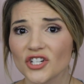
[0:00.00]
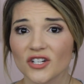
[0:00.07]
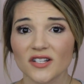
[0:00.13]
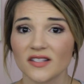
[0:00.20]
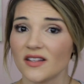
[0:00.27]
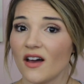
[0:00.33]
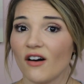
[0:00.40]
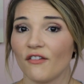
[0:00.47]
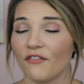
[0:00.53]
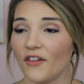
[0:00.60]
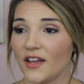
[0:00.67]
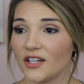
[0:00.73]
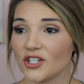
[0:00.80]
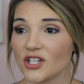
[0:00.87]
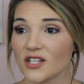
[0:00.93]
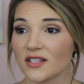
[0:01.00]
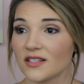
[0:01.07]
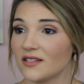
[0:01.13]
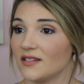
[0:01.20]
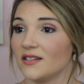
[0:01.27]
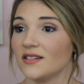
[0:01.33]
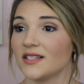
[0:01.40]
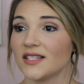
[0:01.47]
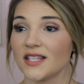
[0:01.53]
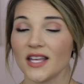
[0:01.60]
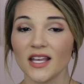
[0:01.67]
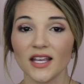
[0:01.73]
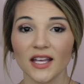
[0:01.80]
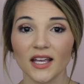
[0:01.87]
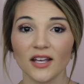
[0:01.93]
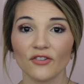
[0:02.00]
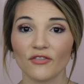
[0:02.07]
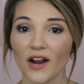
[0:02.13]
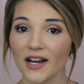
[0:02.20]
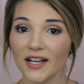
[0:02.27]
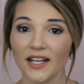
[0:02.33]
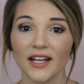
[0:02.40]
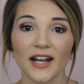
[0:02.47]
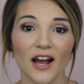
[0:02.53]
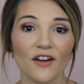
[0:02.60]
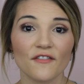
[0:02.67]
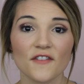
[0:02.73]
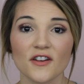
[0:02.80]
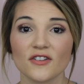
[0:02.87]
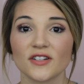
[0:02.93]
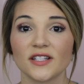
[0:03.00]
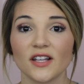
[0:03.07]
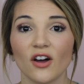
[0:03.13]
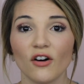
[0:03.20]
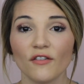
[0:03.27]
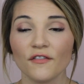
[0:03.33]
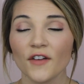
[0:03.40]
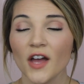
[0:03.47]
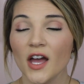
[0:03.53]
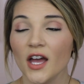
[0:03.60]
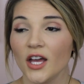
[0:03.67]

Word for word: yourself like just seeing it writing it out for yourself